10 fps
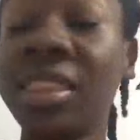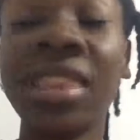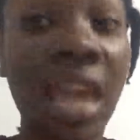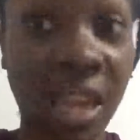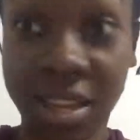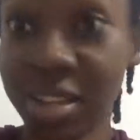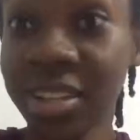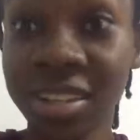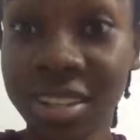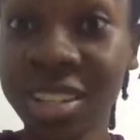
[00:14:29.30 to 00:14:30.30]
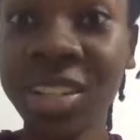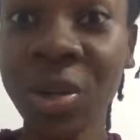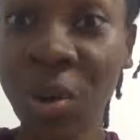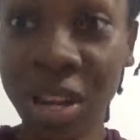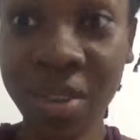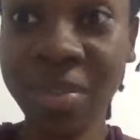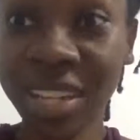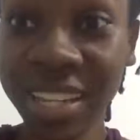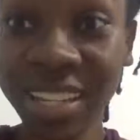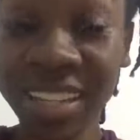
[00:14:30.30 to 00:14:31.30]
thing. You know what I
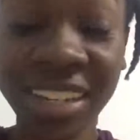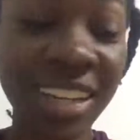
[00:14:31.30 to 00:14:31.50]
mean?